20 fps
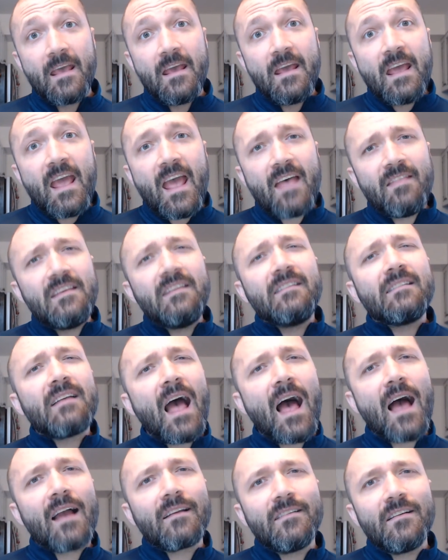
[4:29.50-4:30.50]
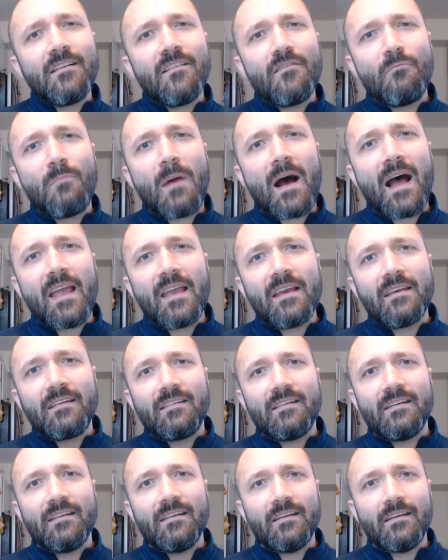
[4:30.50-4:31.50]
And these cognitive
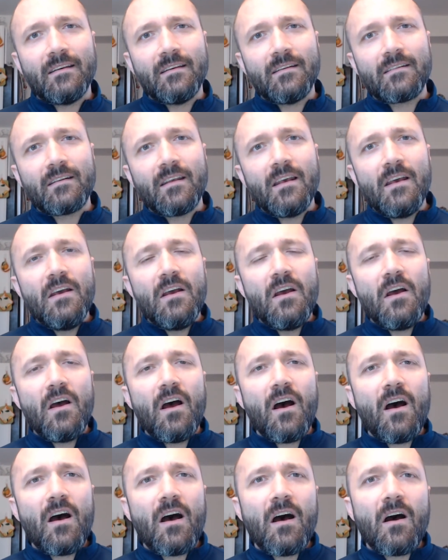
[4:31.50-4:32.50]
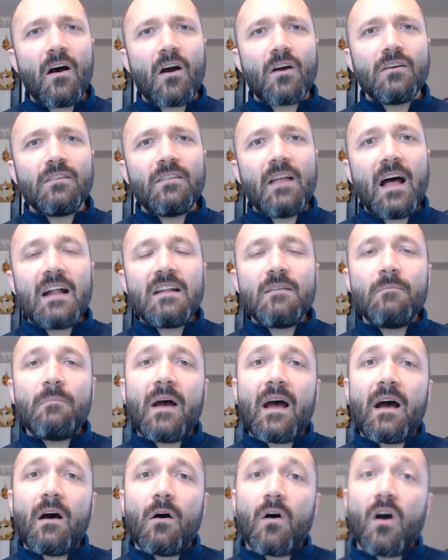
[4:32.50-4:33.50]
biases are a lot
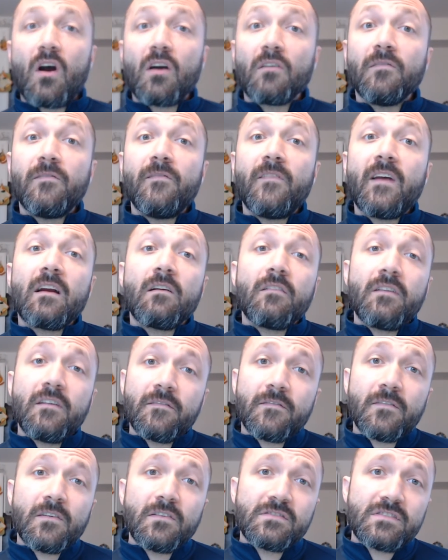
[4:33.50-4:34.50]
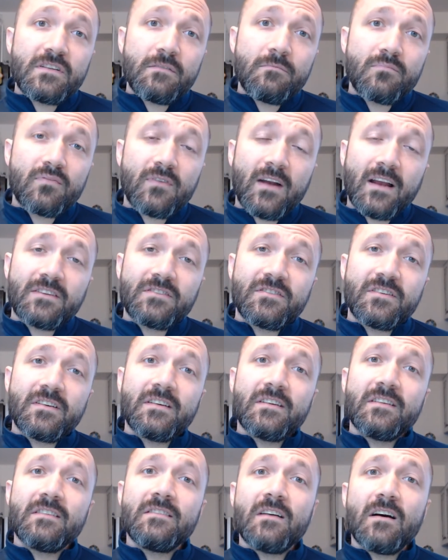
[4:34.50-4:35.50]
about our very first
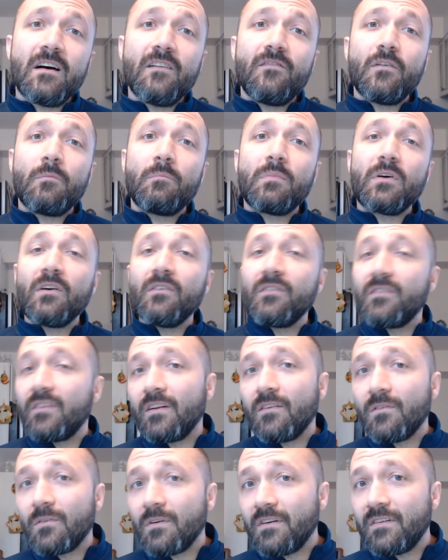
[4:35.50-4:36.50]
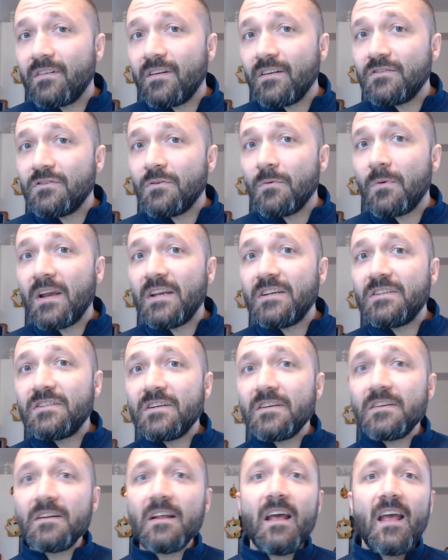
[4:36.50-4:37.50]
impression of a person or a
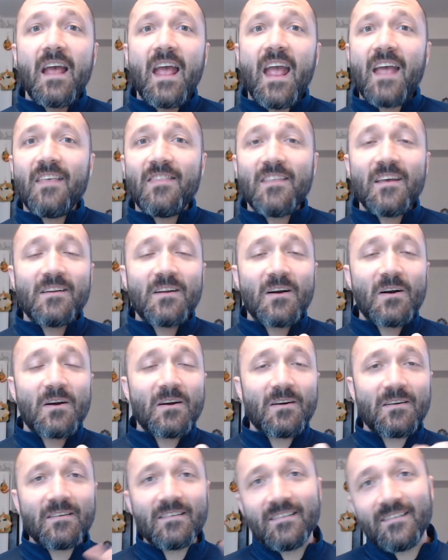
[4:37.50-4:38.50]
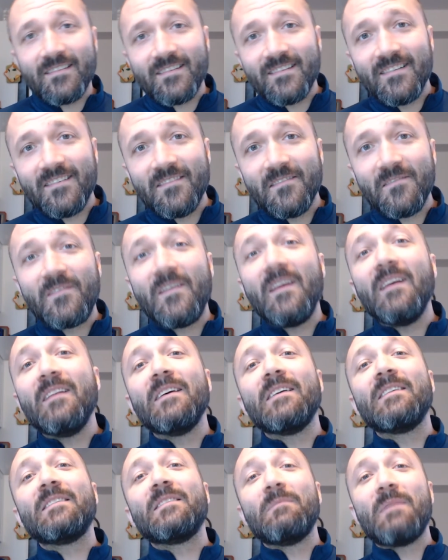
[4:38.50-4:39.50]
situation, and then our
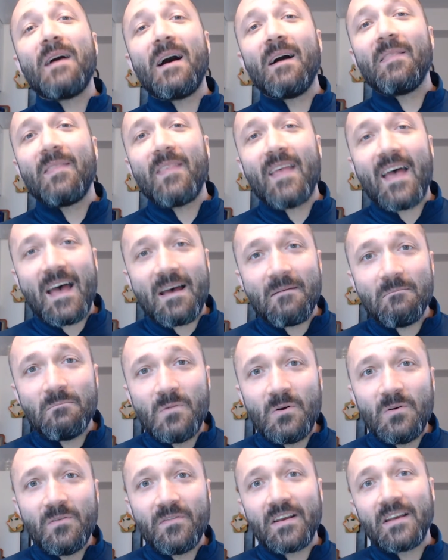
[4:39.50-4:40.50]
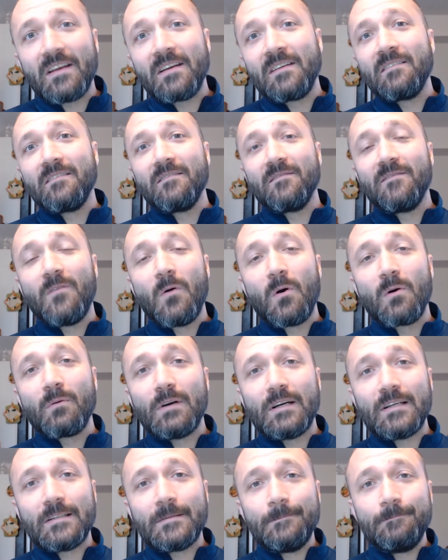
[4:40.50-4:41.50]
feelings about that moving
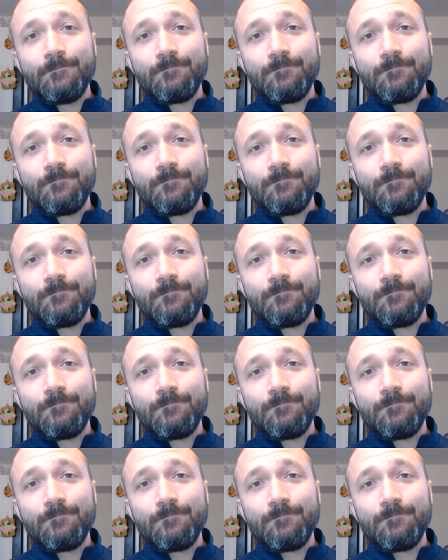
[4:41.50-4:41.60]
forward.